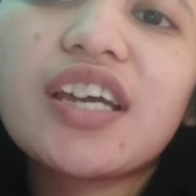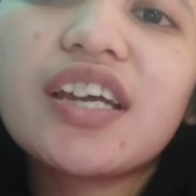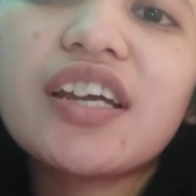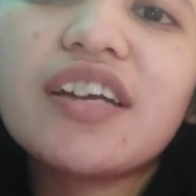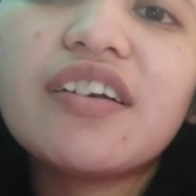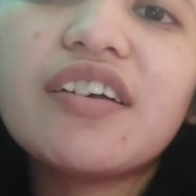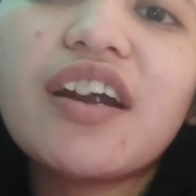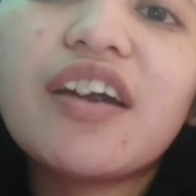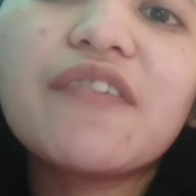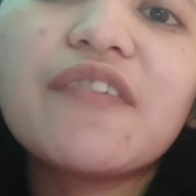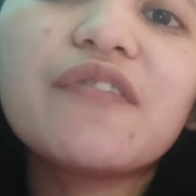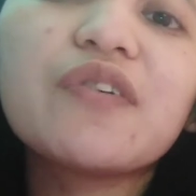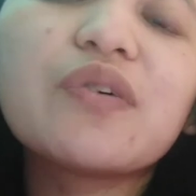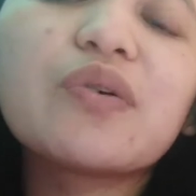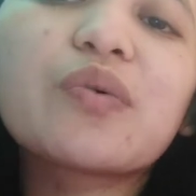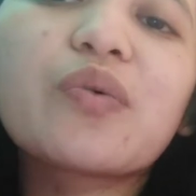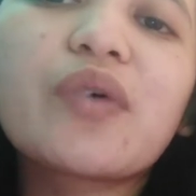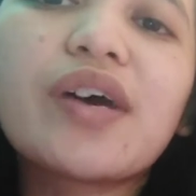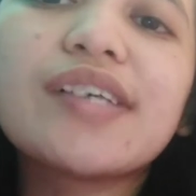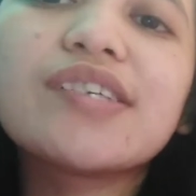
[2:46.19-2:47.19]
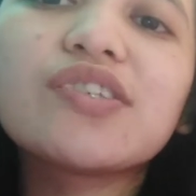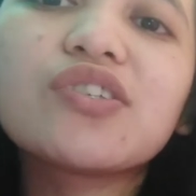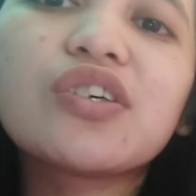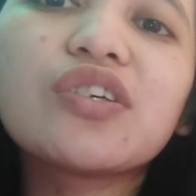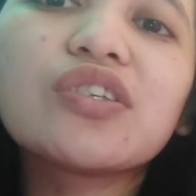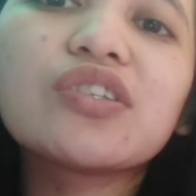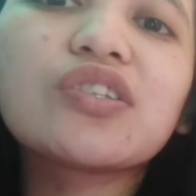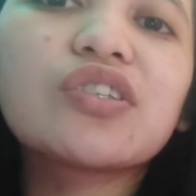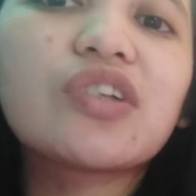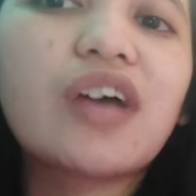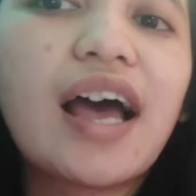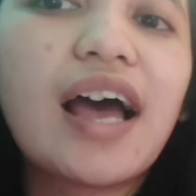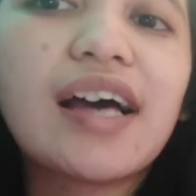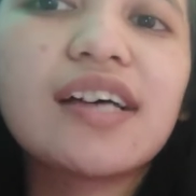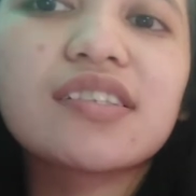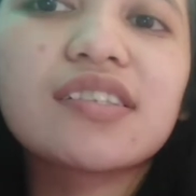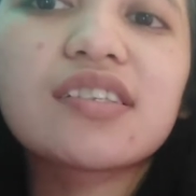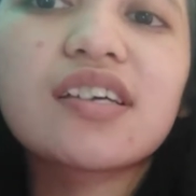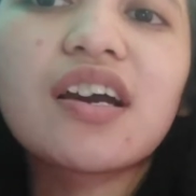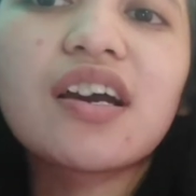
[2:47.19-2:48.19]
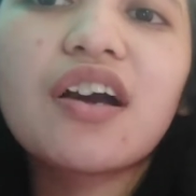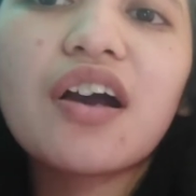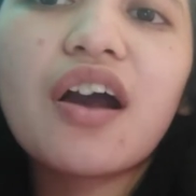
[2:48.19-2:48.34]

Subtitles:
Here are a few questions to ask.